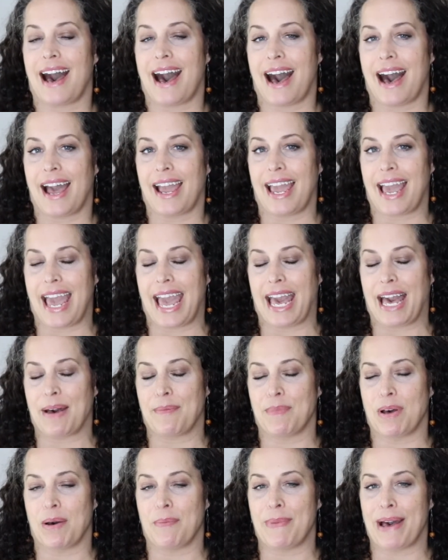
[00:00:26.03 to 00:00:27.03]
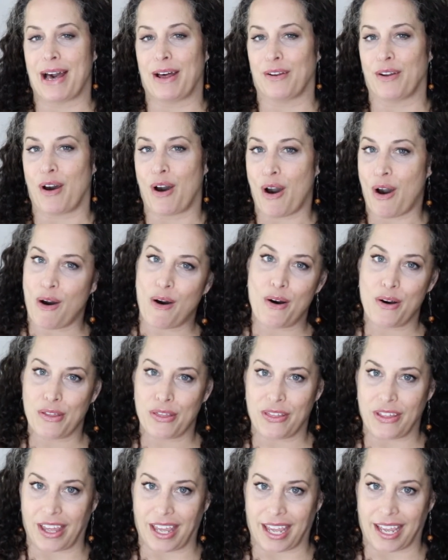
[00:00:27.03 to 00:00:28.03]
I am about all
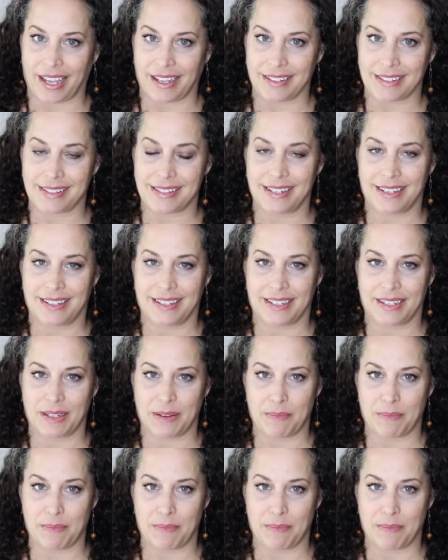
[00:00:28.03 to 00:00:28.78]
things